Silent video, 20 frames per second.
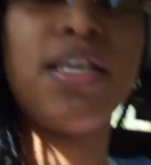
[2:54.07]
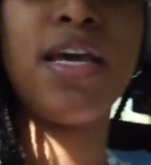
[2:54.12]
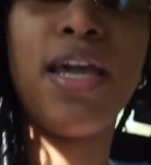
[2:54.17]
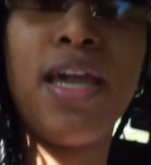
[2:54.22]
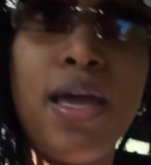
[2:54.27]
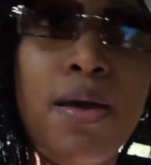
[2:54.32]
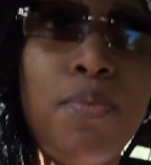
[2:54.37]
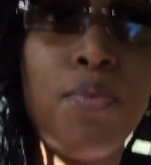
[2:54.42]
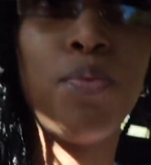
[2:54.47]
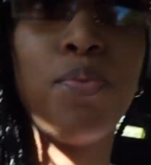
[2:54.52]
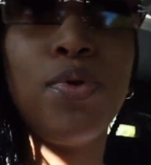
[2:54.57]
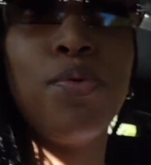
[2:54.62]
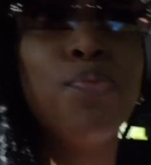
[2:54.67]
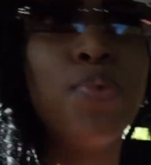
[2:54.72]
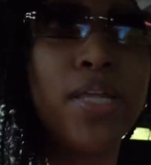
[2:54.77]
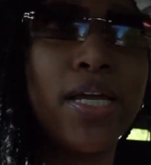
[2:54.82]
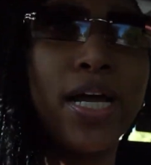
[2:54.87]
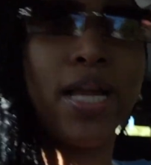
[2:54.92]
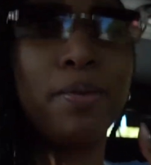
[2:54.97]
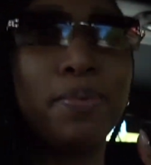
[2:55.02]
I can, but we
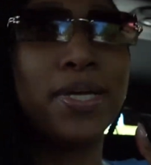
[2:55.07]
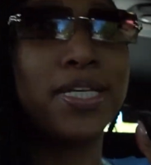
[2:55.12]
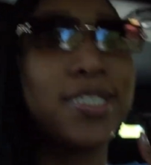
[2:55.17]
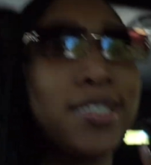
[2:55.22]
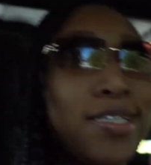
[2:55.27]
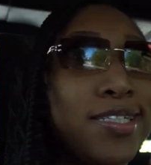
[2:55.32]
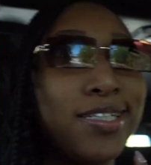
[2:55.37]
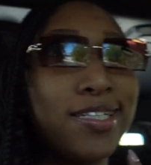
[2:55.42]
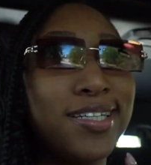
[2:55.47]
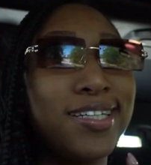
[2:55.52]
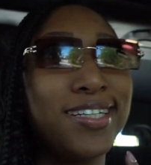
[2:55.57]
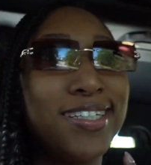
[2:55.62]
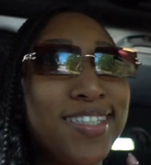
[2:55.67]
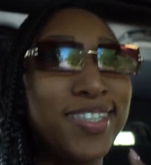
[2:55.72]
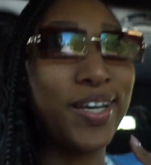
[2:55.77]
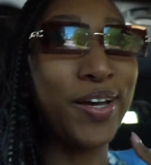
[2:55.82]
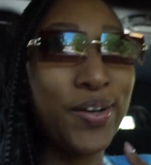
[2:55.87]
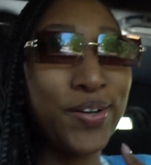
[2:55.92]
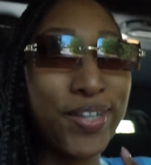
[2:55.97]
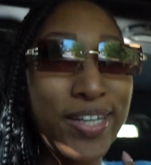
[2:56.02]
really gotta pay attention.
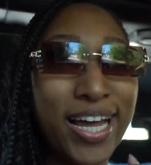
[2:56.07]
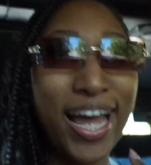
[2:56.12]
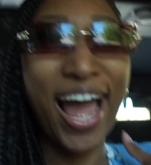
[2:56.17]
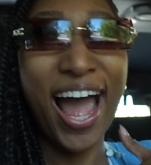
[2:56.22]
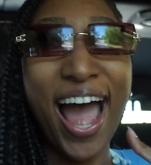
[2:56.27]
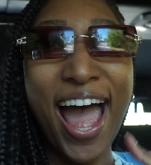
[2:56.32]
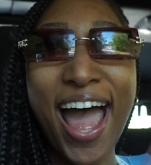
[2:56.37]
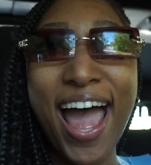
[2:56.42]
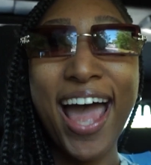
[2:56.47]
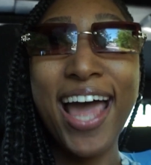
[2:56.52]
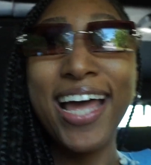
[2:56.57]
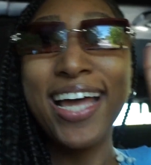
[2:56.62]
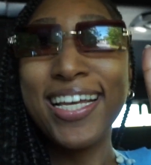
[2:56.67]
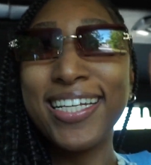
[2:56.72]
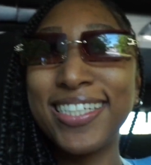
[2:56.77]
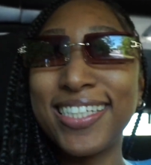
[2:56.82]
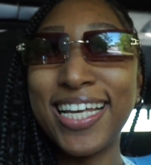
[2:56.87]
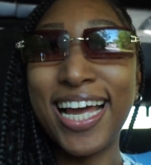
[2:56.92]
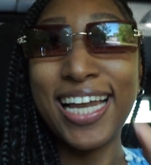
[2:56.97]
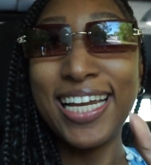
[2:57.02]
So,
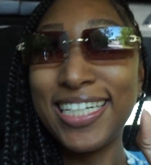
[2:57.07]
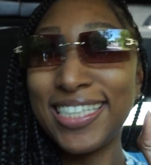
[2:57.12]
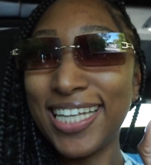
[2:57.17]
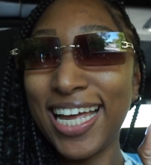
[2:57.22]
see y'all in a